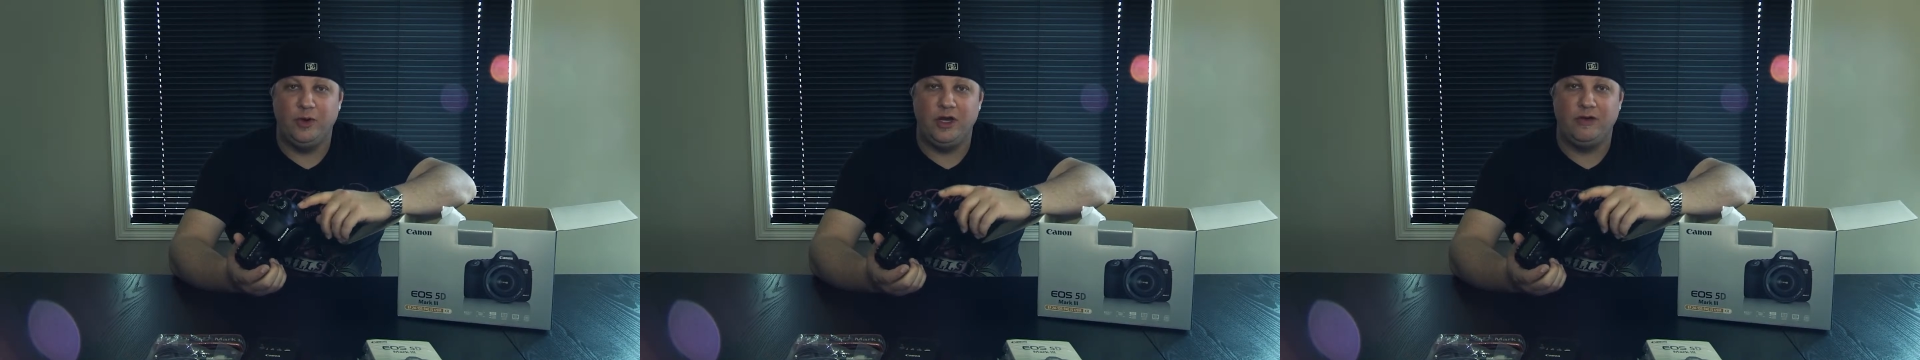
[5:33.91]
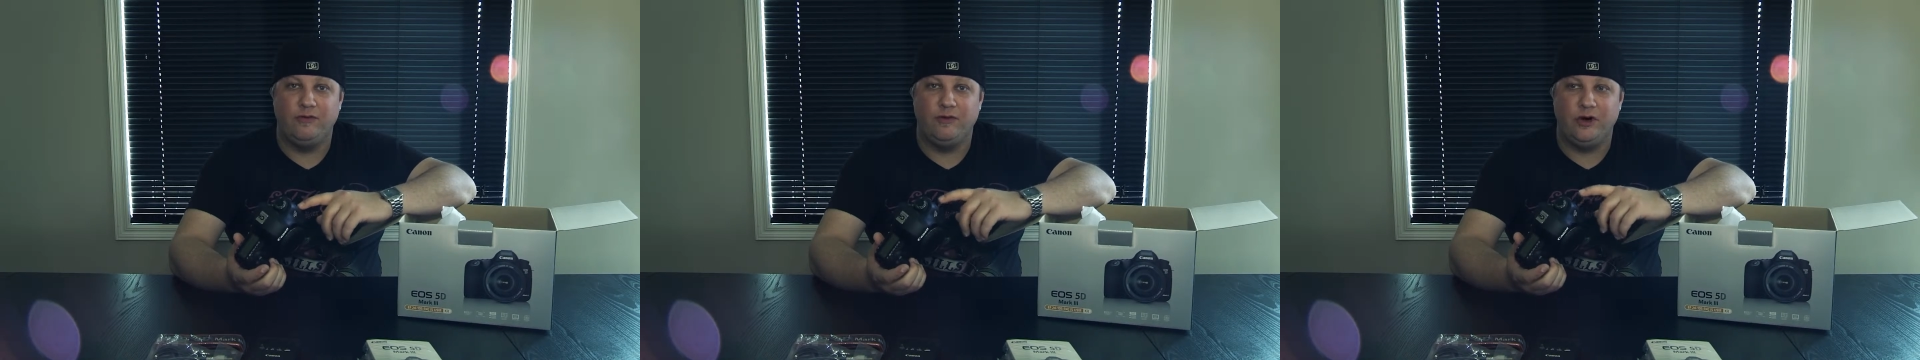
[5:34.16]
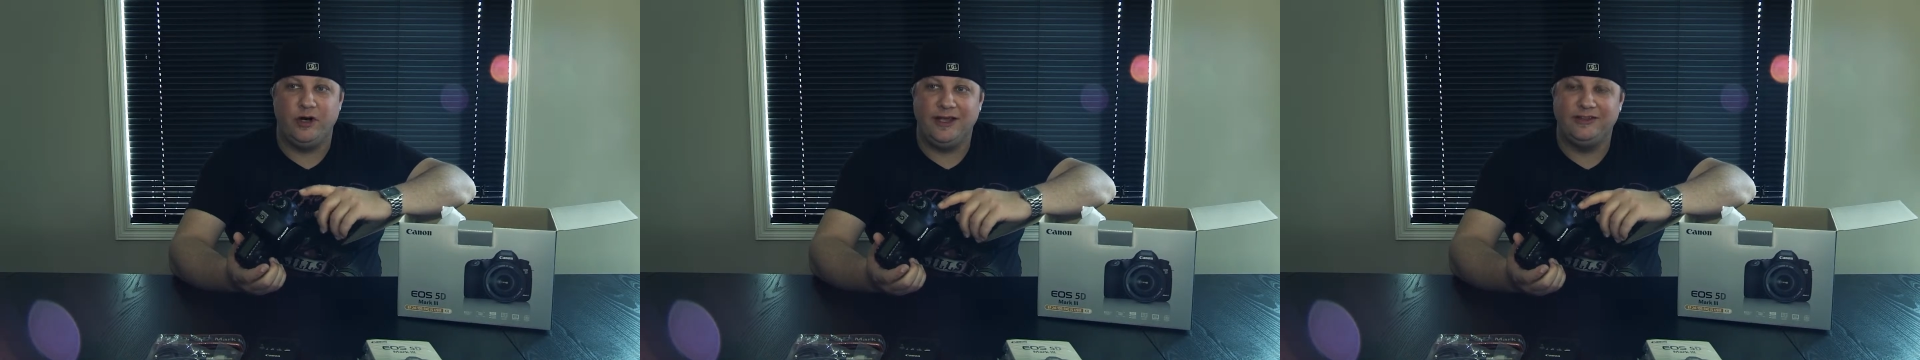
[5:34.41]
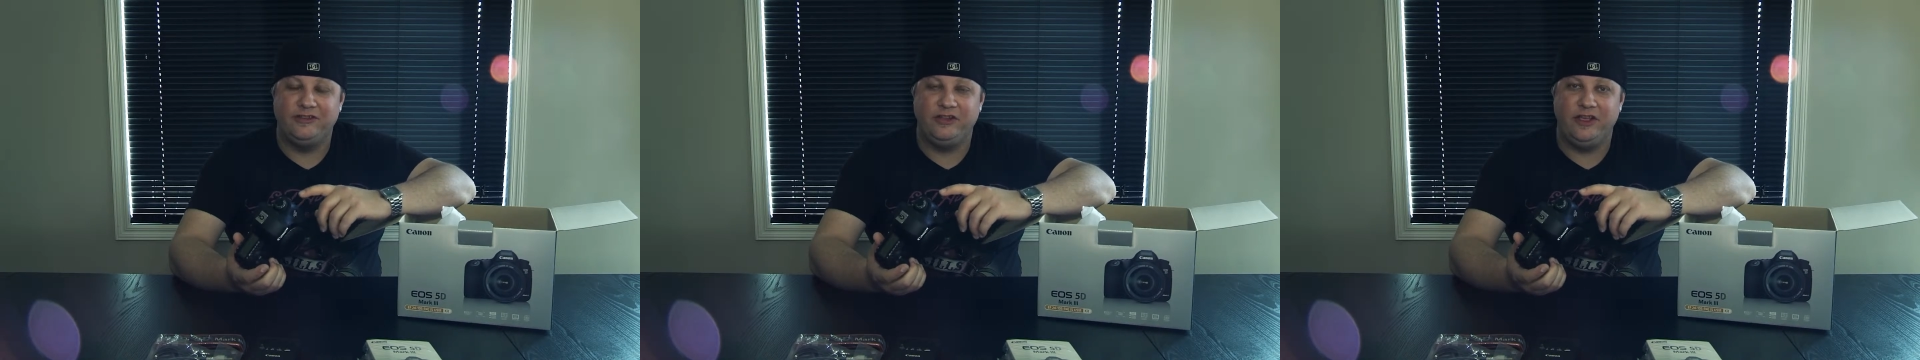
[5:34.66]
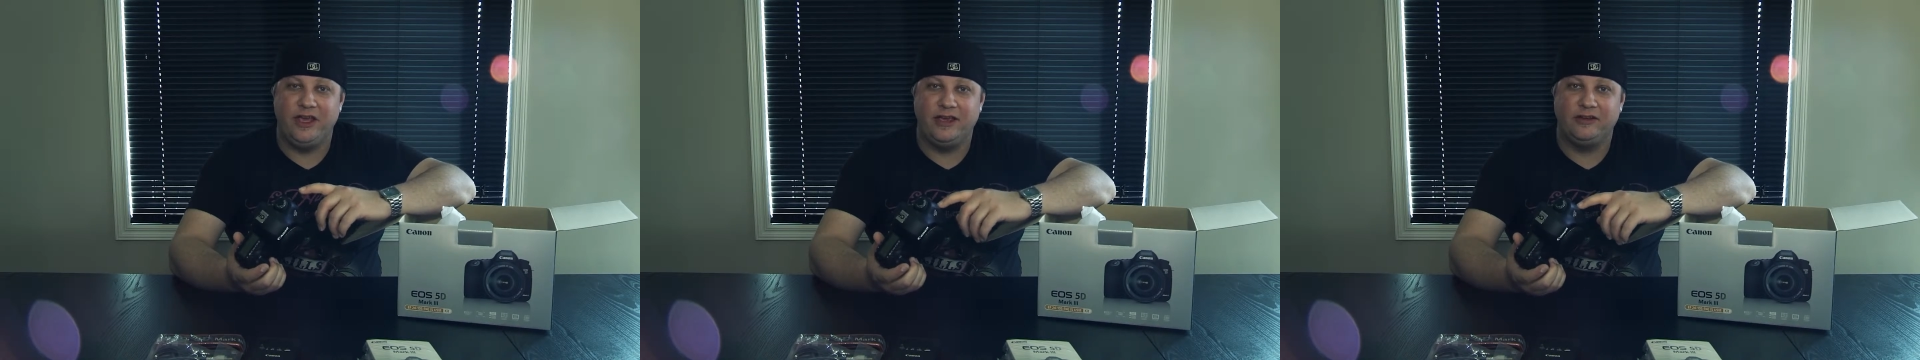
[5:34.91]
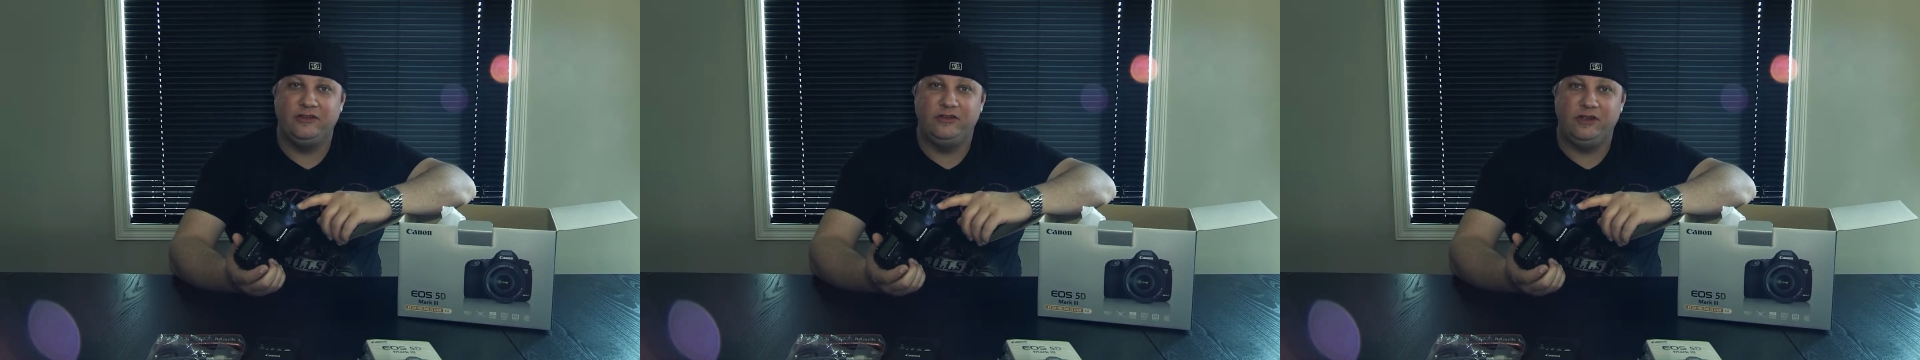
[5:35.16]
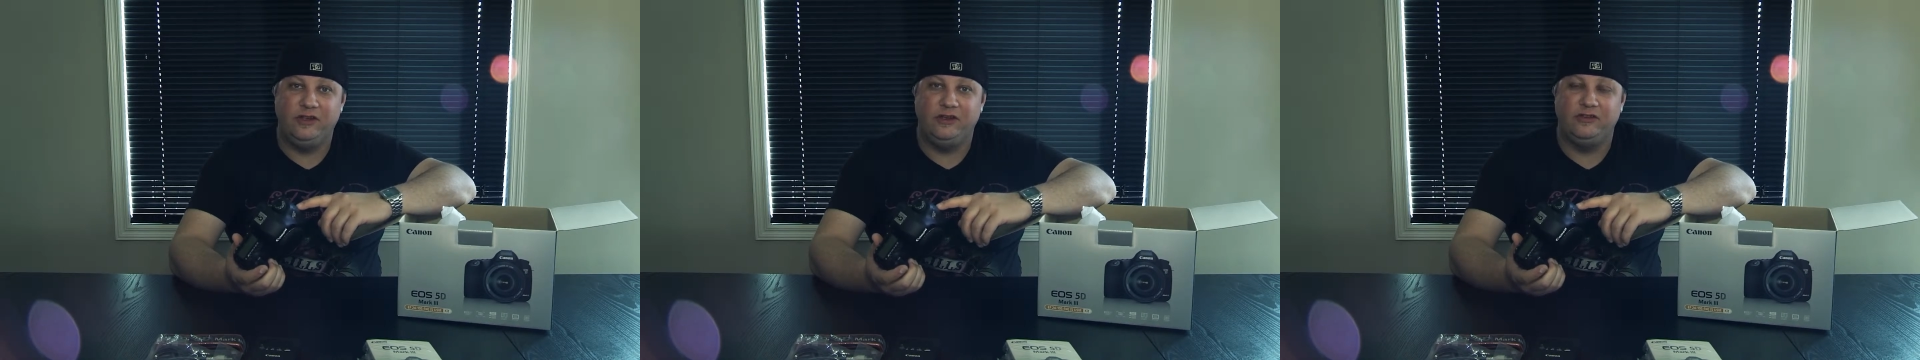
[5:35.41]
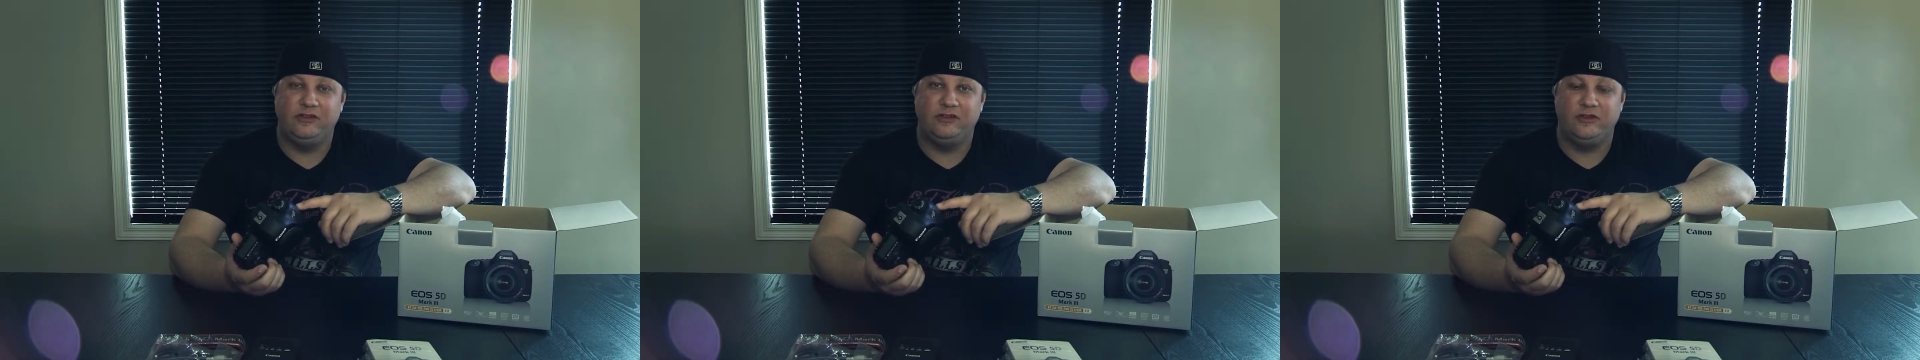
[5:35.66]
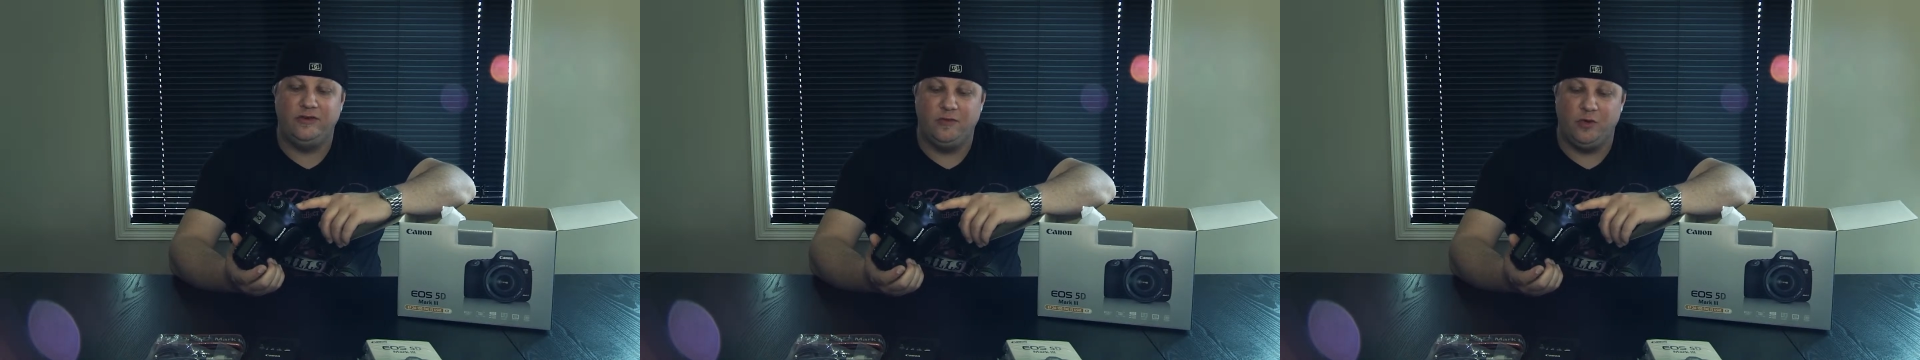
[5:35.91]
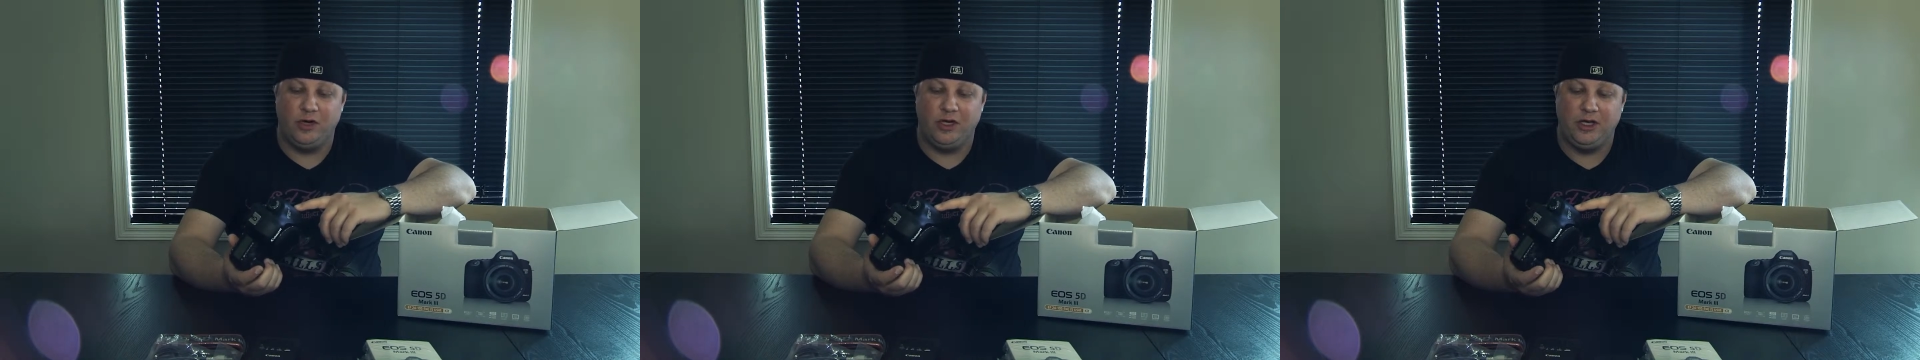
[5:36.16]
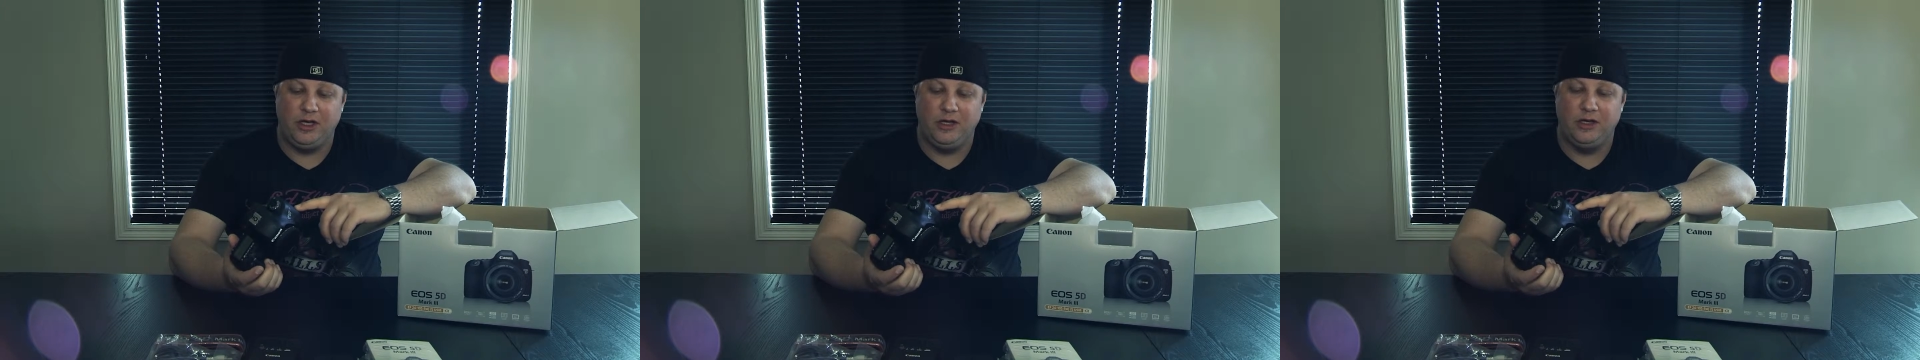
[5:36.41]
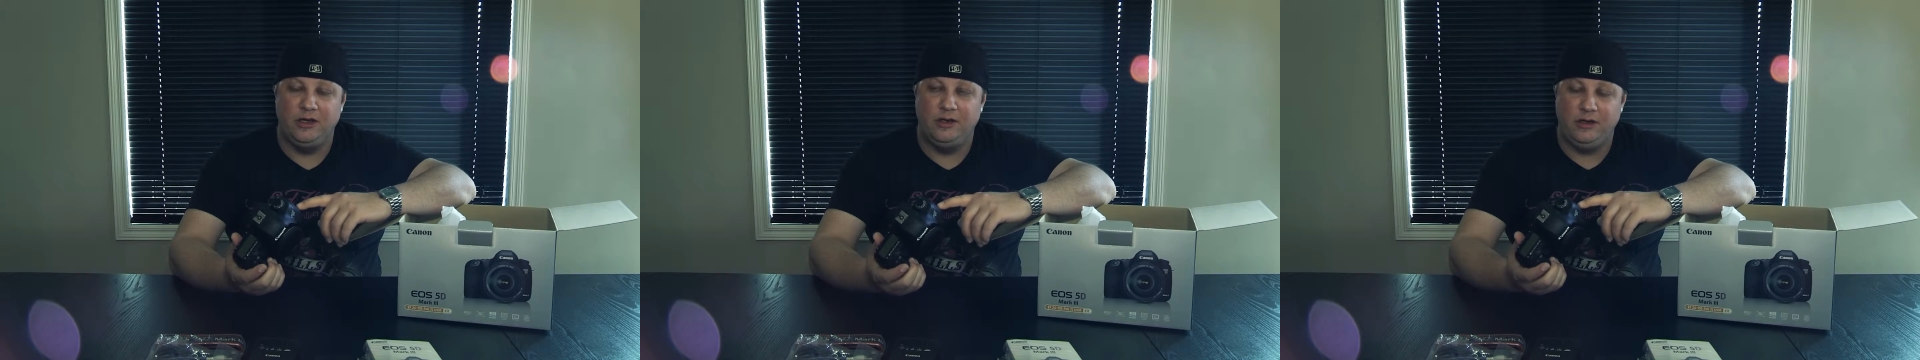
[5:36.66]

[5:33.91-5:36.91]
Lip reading: waiting for an SDXC 64 gig